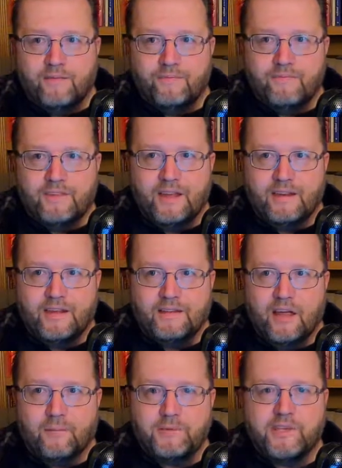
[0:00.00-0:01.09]
it
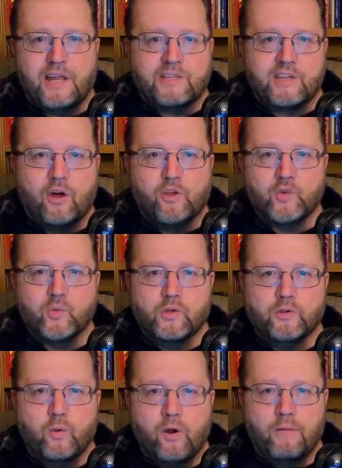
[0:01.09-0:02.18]
upsets cultural
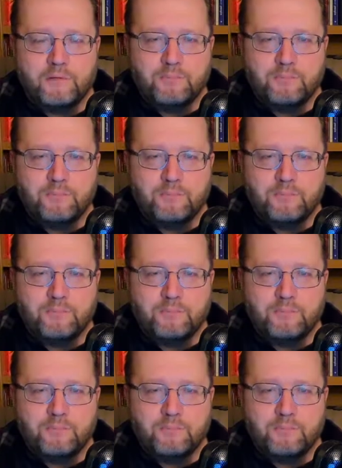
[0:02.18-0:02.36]
norms